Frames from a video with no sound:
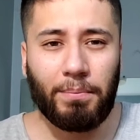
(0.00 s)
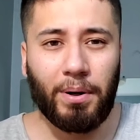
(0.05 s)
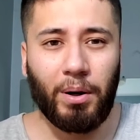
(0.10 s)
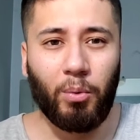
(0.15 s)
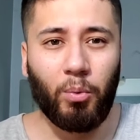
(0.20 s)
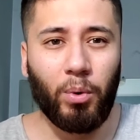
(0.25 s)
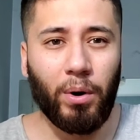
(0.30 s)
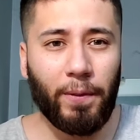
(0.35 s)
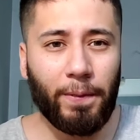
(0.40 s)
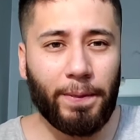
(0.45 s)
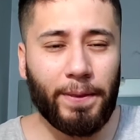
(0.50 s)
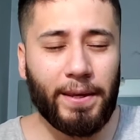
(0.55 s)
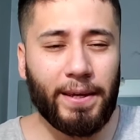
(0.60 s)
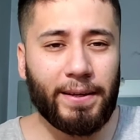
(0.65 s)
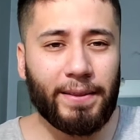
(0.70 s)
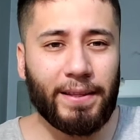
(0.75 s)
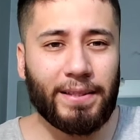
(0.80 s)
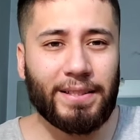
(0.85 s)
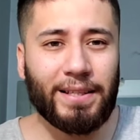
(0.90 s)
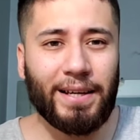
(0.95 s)
But one
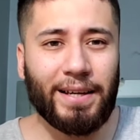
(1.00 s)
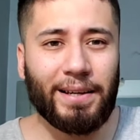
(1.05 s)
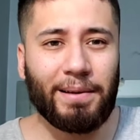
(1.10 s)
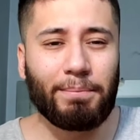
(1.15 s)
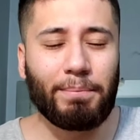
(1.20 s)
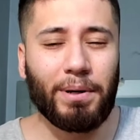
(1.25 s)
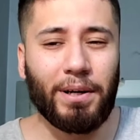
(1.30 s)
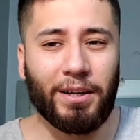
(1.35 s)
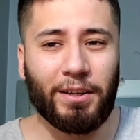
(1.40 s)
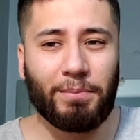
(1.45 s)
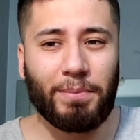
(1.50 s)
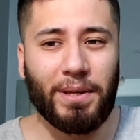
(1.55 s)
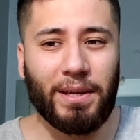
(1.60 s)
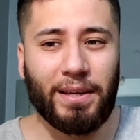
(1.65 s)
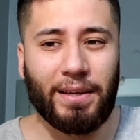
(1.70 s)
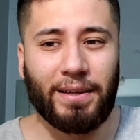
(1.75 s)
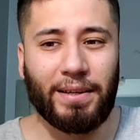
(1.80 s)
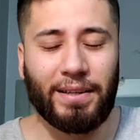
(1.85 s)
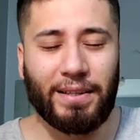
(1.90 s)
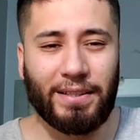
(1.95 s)
thing that's kind of bugged
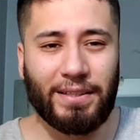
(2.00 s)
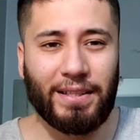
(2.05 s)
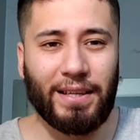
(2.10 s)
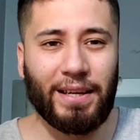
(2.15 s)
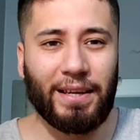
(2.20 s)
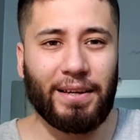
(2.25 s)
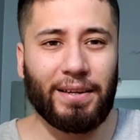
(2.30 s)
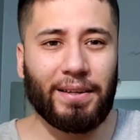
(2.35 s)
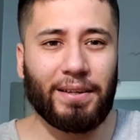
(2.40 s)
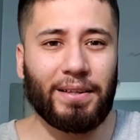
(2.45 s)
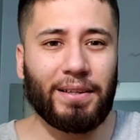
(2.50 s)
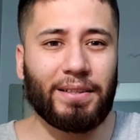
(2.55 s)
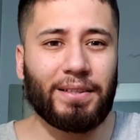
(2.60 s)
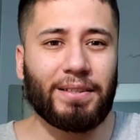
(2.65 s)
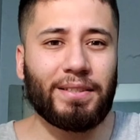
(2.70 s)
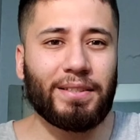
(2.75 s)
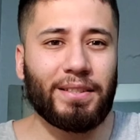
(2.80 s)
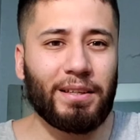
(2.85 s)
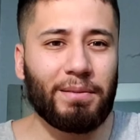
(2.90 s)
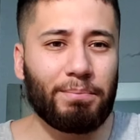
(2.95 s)
me is that
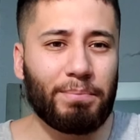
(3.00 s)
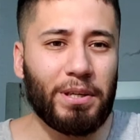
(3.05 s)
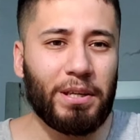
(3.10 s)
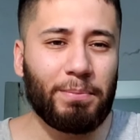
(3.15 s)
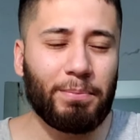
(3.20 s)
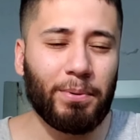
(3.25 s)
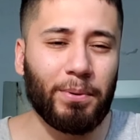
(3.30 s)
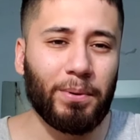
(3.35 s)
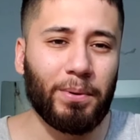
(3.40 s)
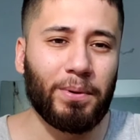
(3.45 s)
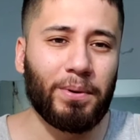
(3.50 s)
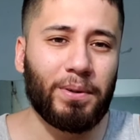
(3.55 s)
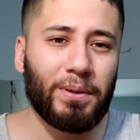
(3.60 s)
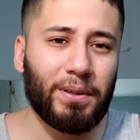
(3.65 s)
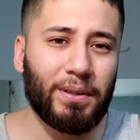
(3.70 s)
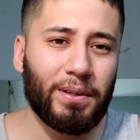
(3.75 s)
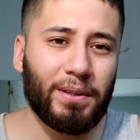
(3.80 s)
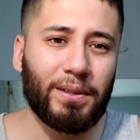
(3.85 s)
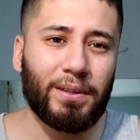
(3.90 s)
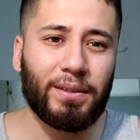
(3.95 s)
some people,
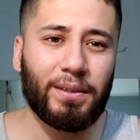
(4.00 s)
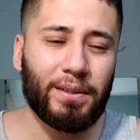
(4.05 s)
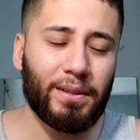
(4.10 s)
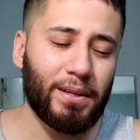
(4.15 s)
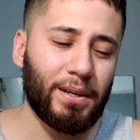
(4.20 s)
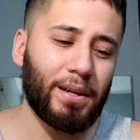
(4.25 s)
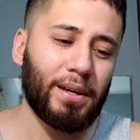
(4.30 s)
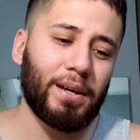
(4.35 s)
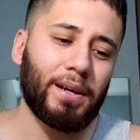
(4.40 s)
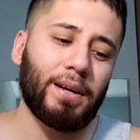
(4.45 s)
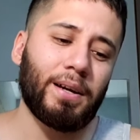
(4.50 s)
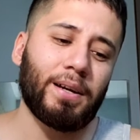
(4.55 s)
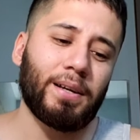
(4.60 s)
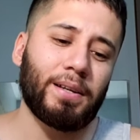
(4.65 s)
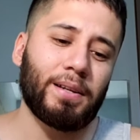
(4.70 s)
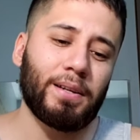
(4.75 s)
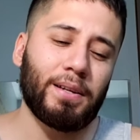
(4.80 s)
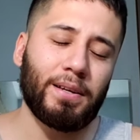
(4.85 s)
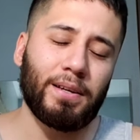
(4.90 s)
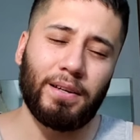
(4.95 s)

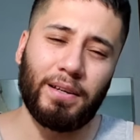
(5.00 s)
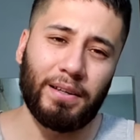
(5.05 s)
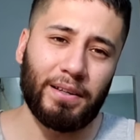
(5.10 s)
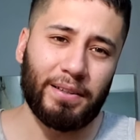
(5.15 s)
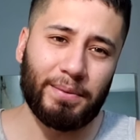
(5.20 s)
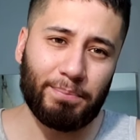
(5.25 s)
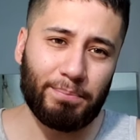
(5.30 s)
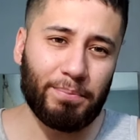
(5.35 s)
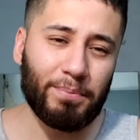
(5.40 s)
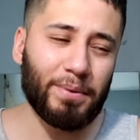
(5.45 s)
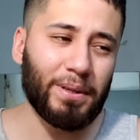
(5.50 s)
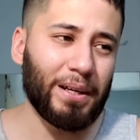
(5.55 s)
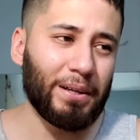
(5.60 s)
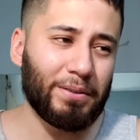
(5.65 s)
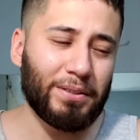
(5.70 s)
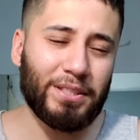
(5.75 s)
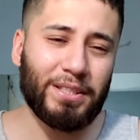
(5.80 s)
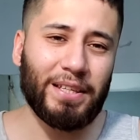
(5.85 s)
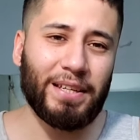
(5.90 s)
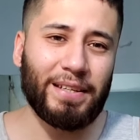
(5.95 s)

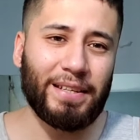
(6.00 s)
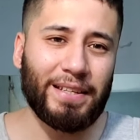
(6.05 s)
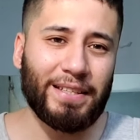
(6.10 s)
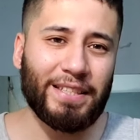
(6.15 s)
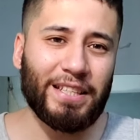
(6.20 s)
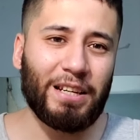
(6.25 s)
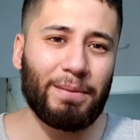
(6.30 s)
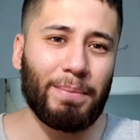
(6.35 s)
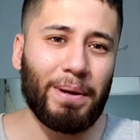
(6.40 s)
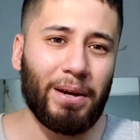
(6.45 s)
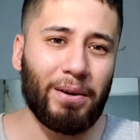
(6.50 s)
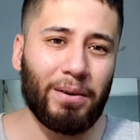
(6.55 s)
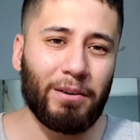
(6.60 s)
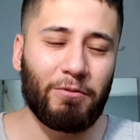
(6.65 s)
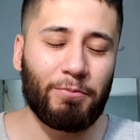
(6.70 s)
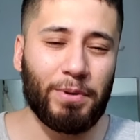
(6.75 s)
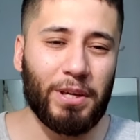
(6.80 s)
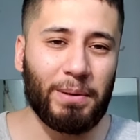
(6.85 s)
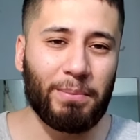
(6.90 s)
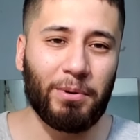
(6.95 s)
I would say a decent amount
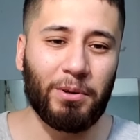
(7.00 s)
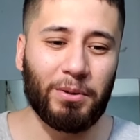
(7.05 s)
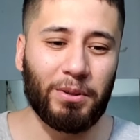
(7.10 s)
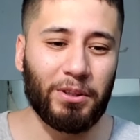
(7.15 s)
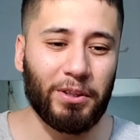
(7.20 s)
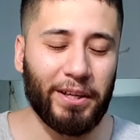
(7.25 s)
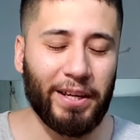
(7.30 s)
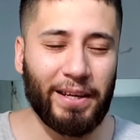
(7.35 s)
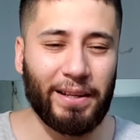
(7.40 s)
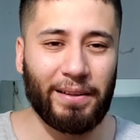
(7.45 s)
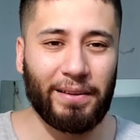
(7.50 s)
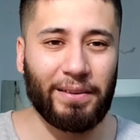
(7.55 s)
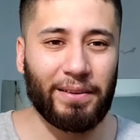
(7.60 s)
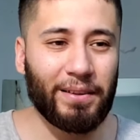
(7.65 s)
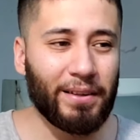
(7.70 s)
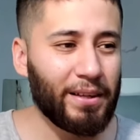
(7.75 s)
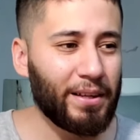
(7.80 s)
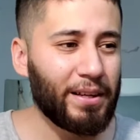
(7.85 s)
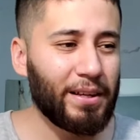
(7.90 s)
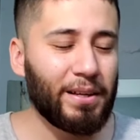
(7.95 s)
of people
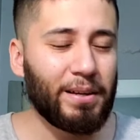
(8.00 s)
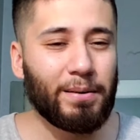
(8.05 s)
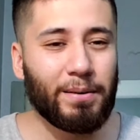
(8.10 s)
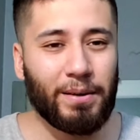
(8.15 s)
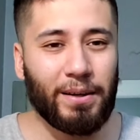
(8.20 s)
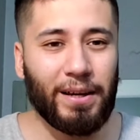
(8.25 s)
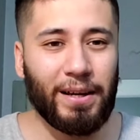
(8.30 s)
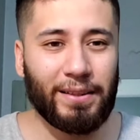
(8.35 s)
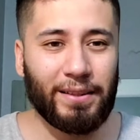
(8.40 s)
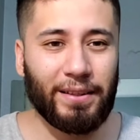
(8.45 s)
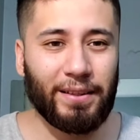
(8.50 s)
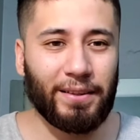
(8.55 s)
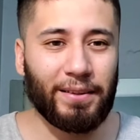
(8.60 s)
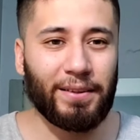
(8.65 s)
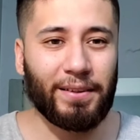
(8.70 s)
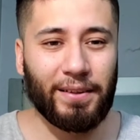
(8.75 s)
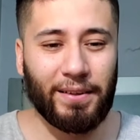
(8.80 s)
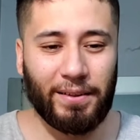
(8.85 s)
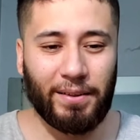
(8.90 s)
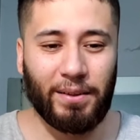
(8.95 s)
looking at the,
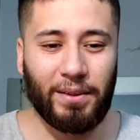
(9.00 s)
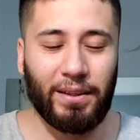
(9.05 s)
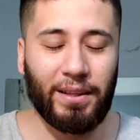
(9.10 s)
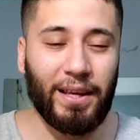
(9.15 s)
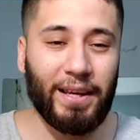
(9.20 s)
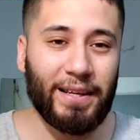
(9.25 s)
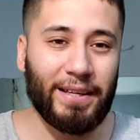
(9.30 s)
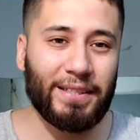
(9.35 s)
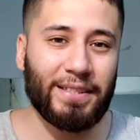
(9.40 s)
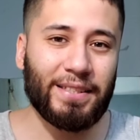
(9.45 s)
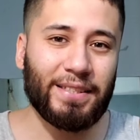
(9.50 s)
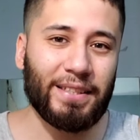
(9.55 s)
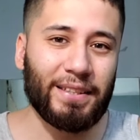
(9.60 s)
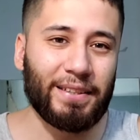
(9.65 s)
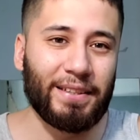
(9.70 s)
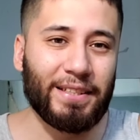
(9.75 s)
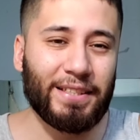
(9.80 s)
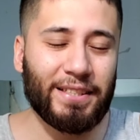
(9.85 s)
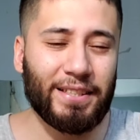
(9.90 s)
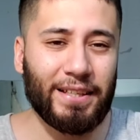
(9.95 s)
the, the likes
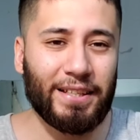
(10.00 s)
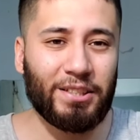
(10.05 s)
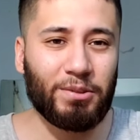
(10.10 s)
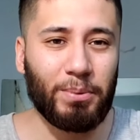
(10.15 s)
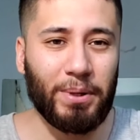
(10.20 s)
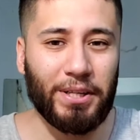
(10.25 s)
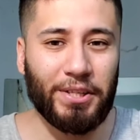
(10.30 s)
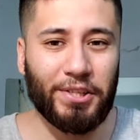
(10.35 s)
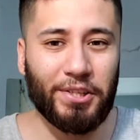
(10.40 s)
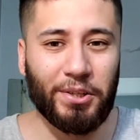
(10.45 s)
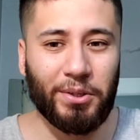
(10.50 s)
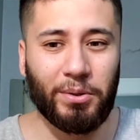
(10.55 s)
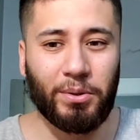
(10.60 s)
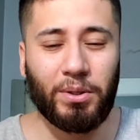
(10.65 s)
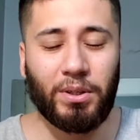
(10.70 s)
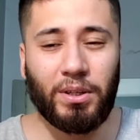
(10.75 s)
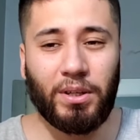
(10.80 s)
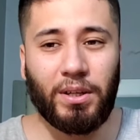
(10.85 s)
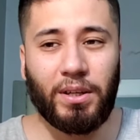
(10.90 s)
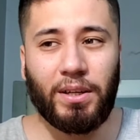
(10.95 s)
and dislikes
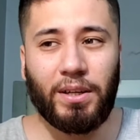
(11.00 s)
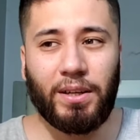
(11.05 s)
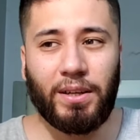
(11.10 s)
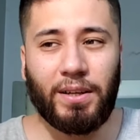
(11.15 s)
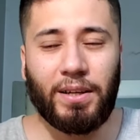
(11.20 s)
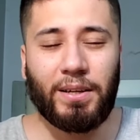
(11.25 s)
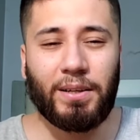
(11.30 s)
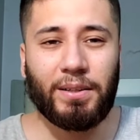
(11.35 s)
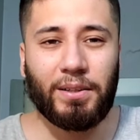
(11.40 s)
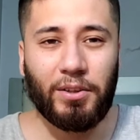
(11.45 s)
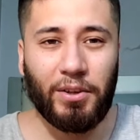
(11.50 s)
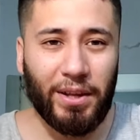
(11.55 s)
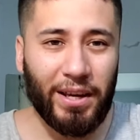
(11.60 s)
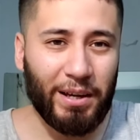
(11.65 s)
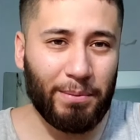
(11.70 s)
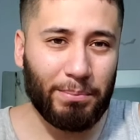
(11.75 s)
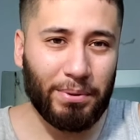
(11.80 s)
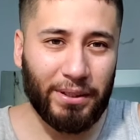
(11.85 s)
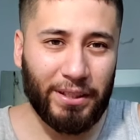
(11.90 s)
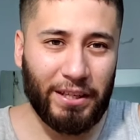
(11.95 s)
ratio did
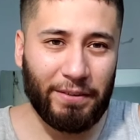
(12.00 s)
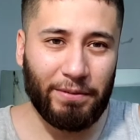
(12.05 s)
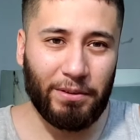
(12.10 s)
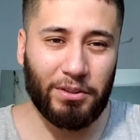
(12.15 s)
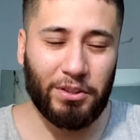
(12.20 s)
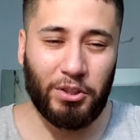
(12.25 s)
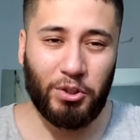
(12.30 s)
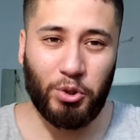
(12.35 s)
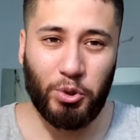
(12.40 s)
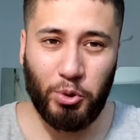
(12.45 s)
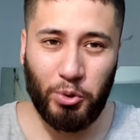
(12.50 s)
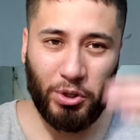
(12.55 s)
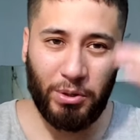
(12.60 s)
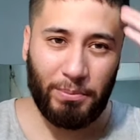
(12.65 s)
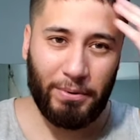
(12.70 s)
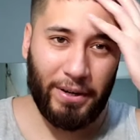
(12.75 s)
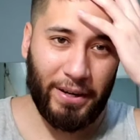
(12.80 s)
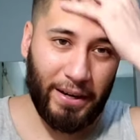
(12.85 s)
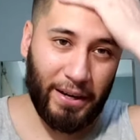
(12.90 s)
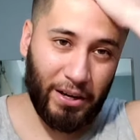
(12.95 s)
not believe it was a true
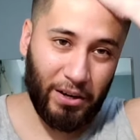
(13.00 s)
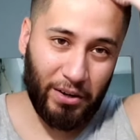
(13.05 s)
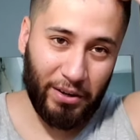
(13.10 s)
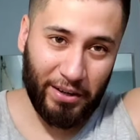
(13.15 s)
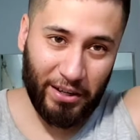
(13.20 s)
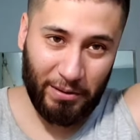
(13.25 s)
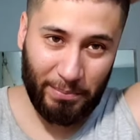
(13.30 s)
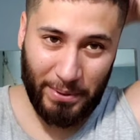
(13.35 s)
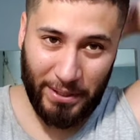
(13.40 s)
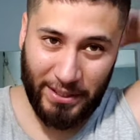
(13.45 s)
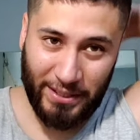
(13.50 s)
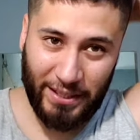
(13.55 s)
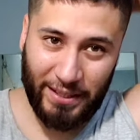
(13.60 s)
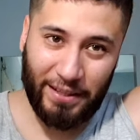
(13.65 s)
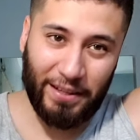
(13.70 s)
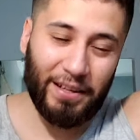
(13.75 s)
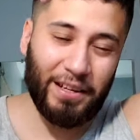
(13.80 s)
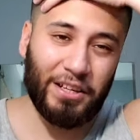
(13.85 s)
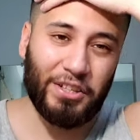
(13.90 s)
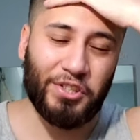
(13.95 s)
number eight haircut because I
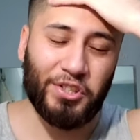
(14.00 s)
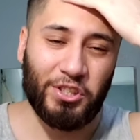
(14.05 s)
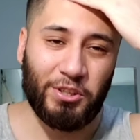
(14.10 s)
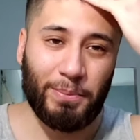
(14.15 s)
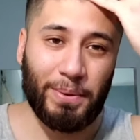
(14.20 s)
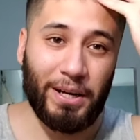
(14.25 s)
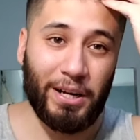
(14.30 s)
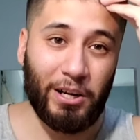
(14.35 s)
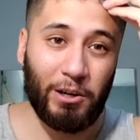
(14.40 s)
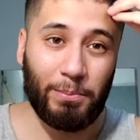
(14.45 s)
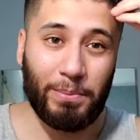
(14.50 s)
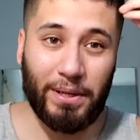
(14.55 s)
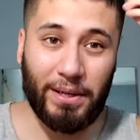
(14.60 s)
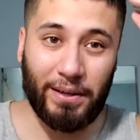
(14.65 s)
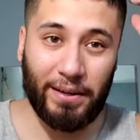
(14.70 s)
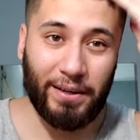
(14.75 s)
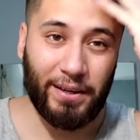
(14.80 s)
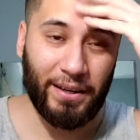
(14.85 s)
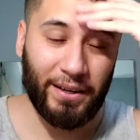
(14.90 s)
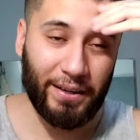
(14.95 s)
did not show my hair
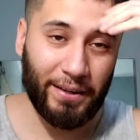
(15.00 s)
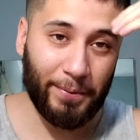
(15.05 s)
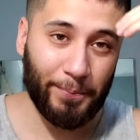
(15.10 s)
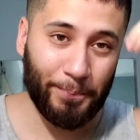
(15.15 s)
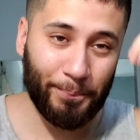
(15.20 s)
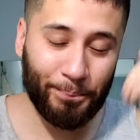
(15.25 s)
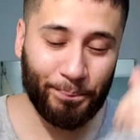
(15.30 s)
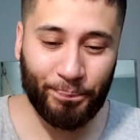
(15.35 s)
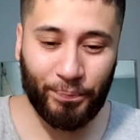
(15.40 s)
being cut.